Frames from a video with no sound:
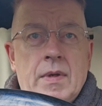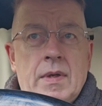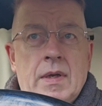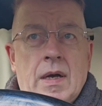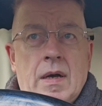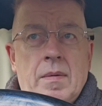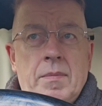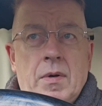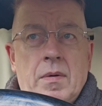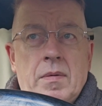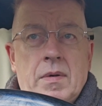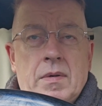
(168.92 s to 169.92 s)
Now, I'm
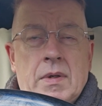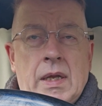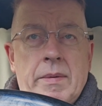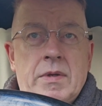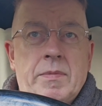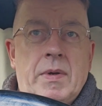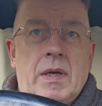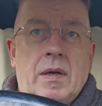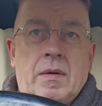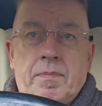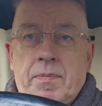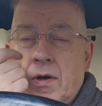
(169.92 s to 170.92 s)
not claiming to be
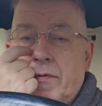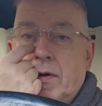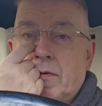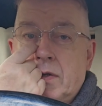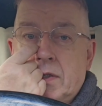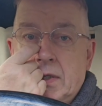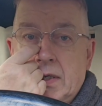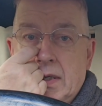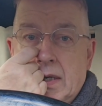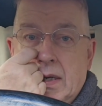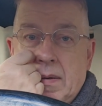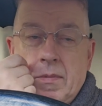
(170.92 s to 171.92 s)
a perfect
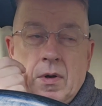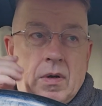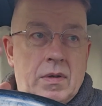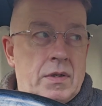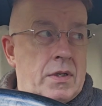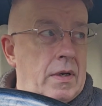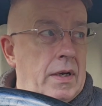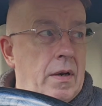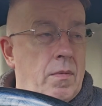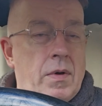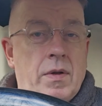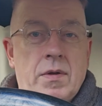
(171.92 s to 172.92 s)
Christian, and I'm certainly
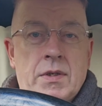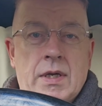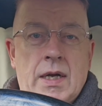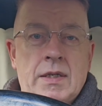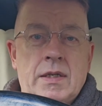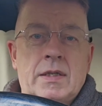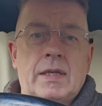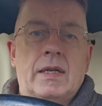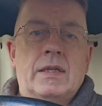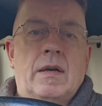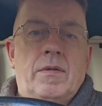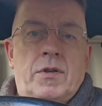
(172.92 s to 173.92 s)
not one of those guys that
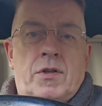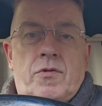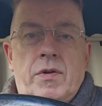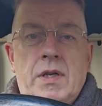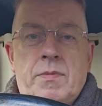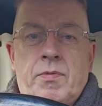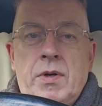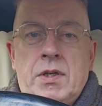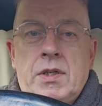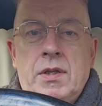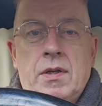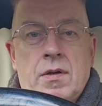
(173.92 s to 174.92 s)
stands out on the streets
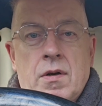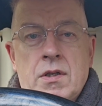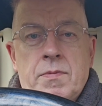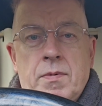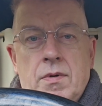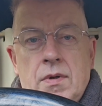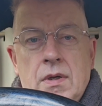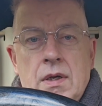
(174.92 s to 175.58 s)
preaching the gospel.